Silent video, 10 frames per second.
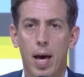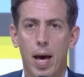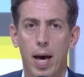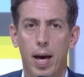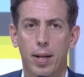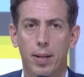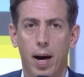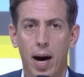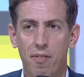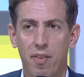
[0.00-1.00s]
And
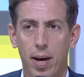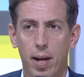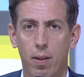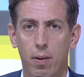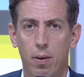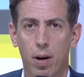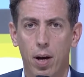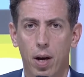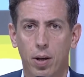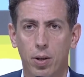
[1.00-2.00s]
Rafael
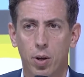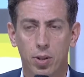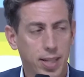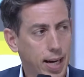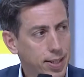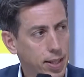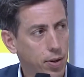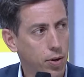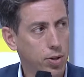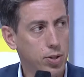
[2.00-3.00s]
contacted
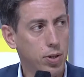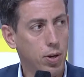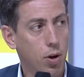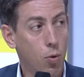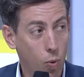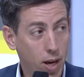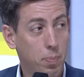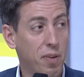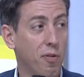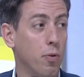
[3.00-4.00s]
us a week
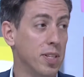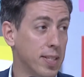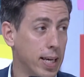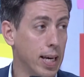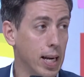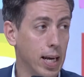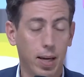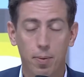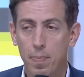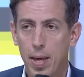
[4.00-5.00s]
before his killing.